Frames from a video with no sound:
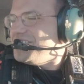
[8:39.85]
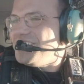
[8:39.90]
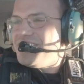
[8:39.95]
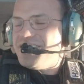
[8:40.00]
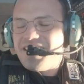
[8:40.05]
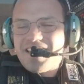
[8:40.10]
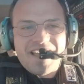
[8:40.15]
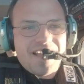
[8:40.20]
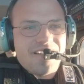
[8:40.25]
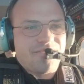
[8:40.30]

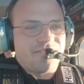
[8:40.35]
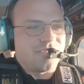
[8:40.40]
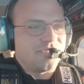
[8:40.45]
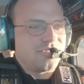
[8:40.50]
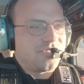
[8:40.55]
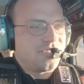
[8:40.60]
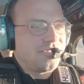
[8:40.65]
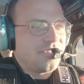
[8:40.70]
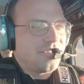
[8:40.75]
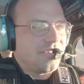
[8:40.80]
Yeah, for
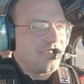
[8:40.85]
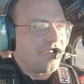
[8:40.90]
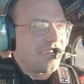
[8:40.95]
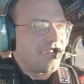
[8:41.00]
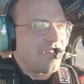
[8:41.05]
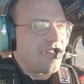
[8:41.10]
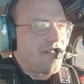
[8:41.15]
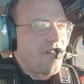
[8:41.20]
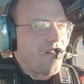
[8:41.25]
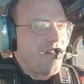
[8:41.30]
sure.
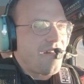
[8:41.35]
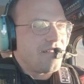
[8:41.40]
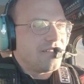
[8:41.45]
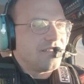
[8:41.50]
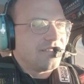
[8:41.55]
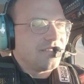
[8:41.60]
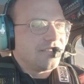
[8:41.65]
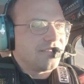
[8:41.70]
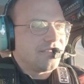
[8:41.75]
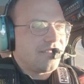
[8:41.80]

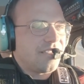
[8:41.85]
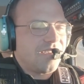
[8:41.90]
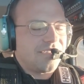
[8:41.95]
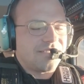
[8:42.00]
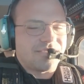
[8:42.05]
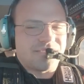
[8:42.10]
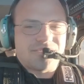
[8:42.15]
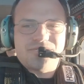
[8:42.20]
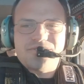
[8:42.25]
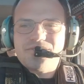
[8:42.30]
That's
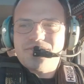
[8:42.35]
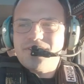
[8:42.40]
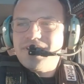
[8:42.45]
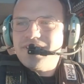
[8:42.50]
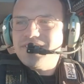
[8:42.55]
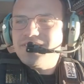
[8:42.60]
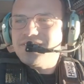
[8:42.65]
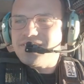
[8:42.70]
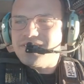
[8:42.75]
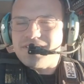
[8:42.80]

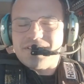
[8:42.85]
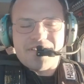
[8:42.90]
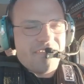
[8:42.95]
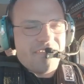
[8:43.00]
crazy.